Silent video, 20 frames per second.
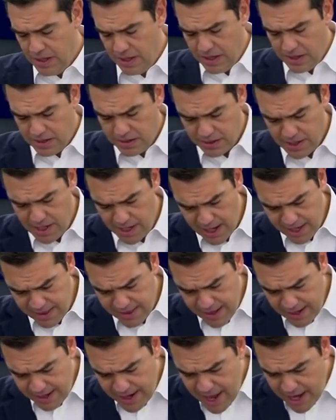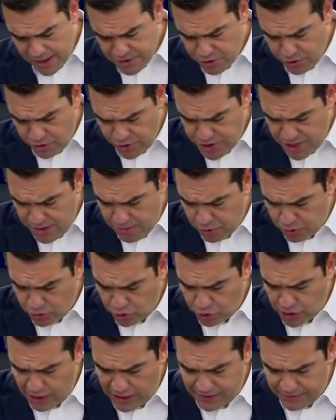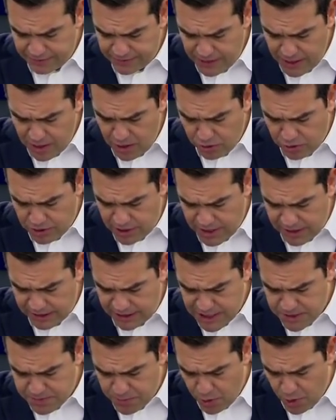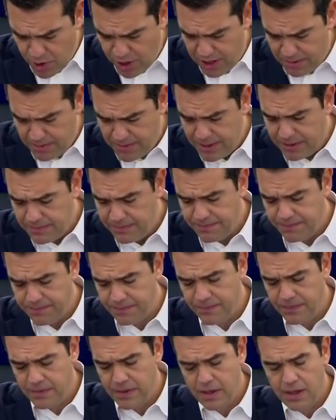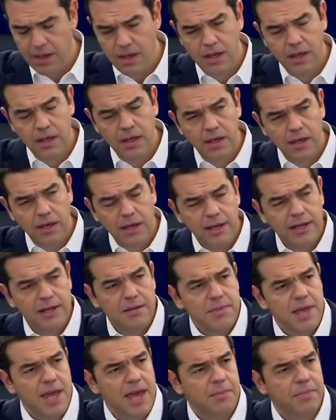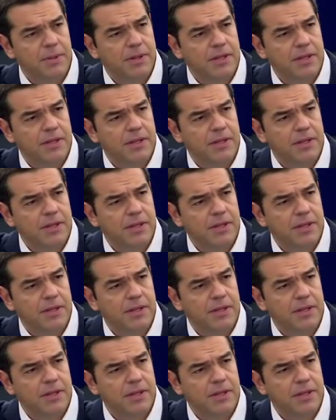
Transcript: a part of the solution for Europe. And the clean exit from the last 3-year program